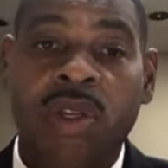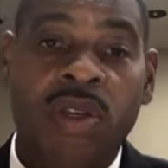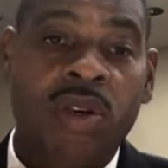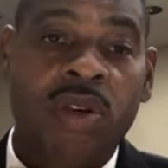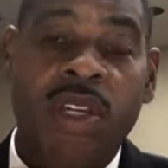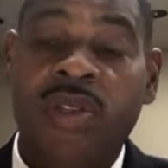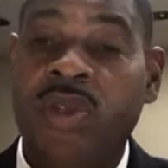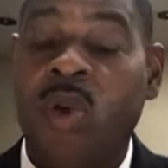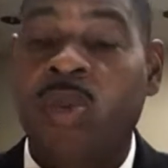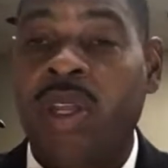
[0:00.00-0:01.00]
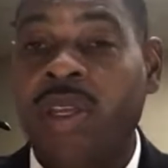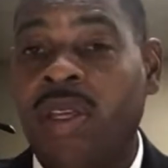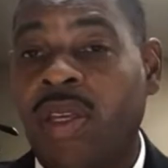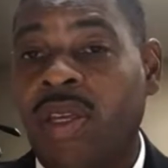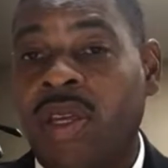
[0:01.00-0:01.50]
you'll get so
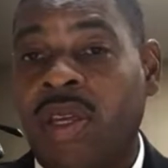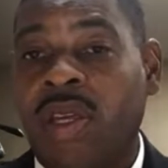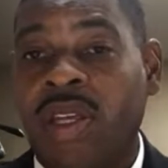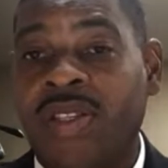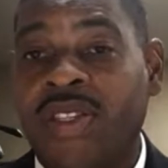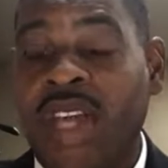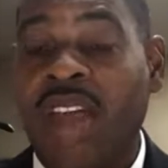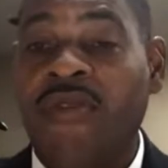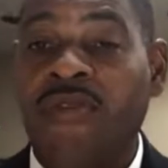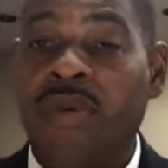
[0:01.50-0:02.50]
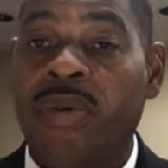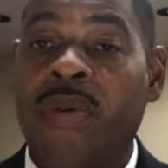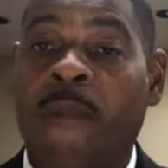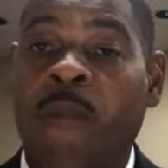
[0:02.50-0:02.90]
many insightful